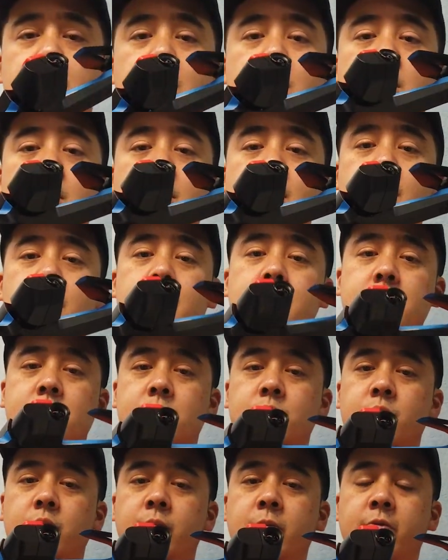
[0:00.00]
It
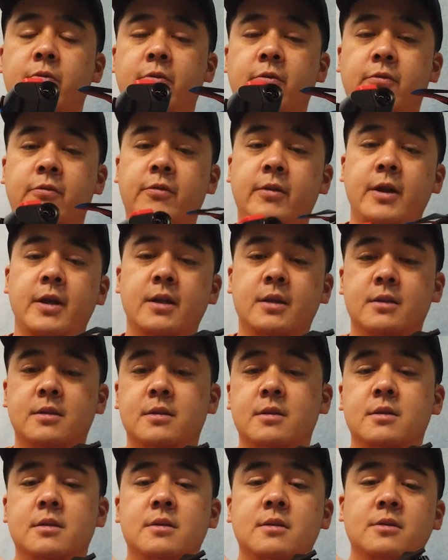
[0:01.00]
says remove before flight.
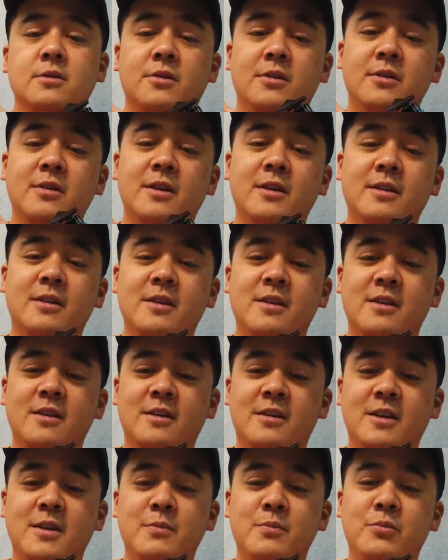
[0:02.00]
So unlike
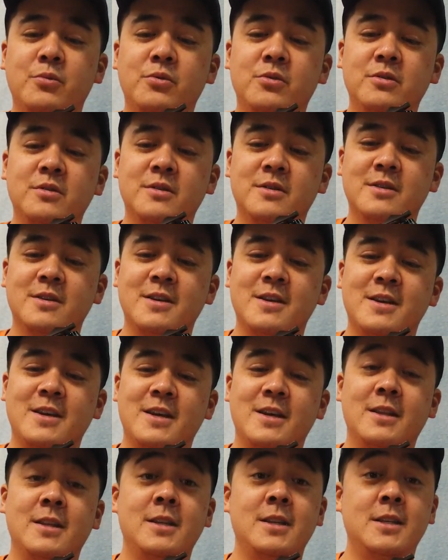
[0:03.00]
the gimbals,
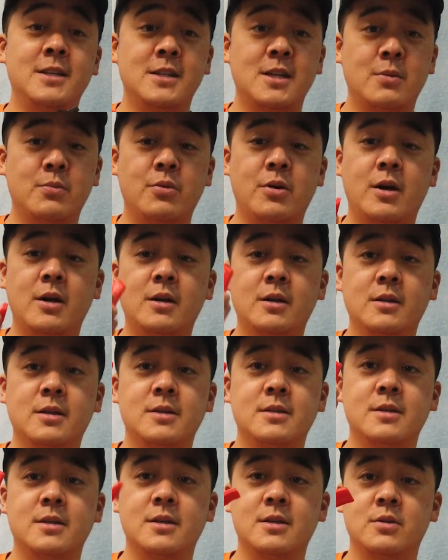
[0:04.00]
in the DJI product,
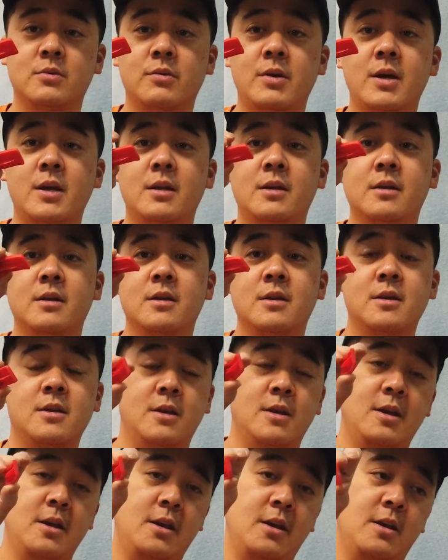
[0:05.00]
this thing is red.
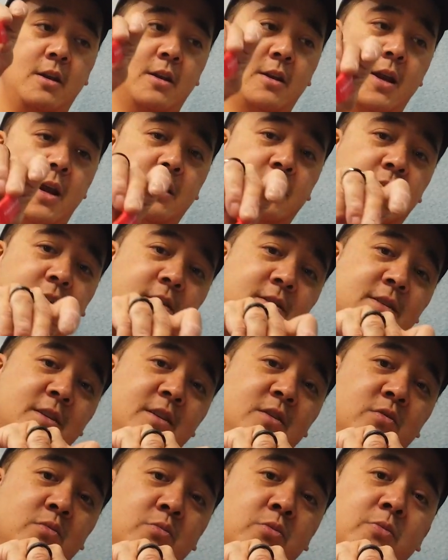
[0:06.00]
and it actually
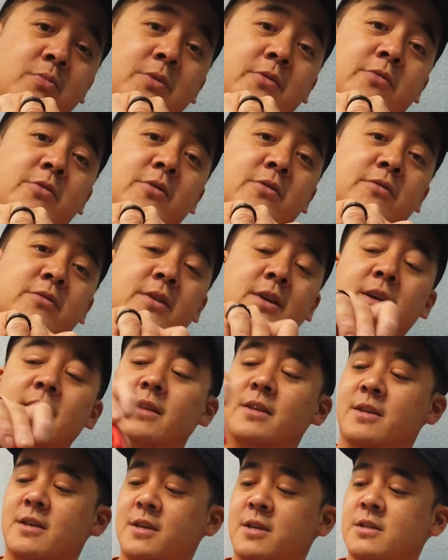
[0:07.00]
says remove before
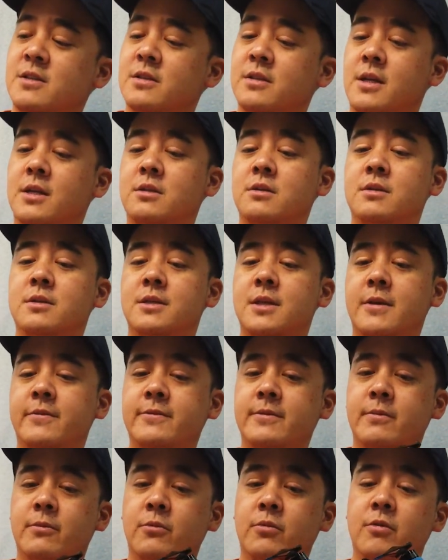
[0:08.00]
flight. So that should
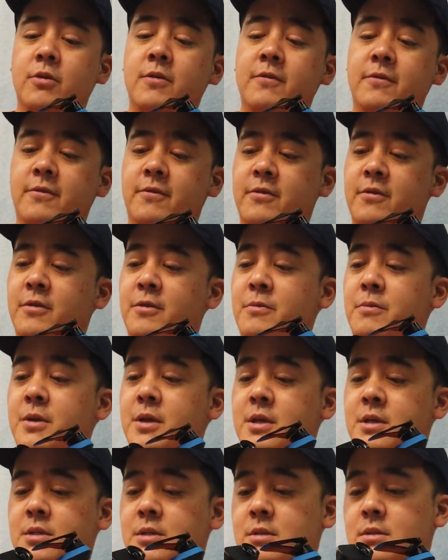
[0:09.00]
save some grief
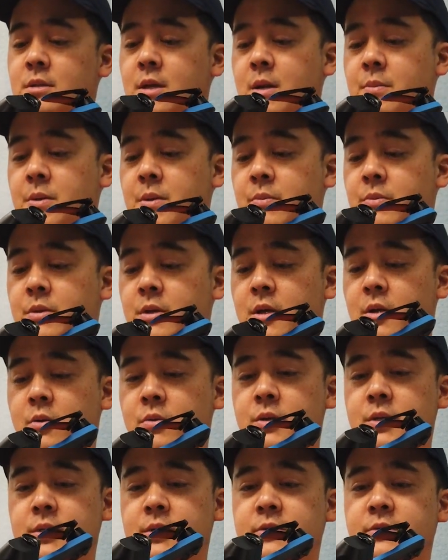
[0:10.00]
because there's a lot of people that
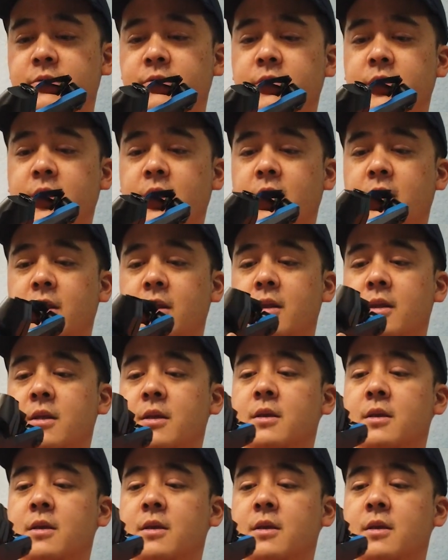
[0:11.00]
always forget.